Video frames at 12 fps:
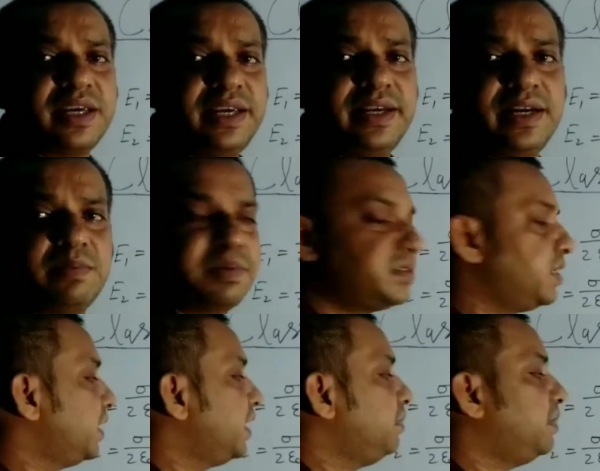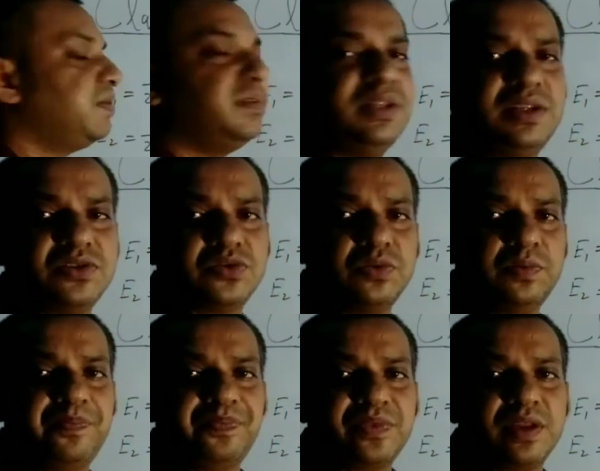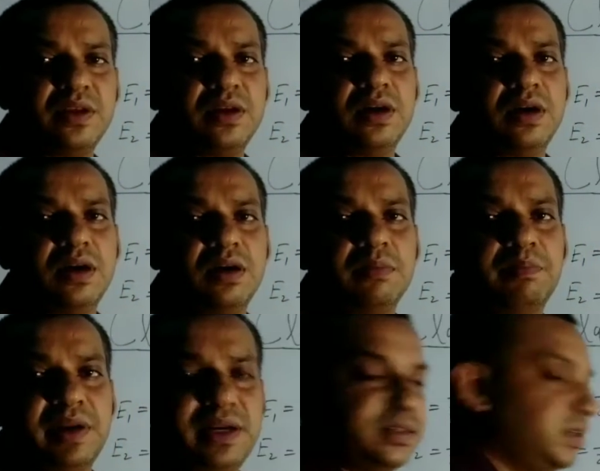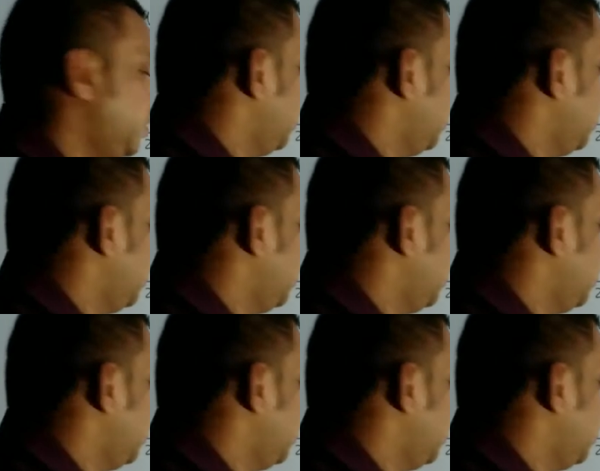E net present in between these two plate?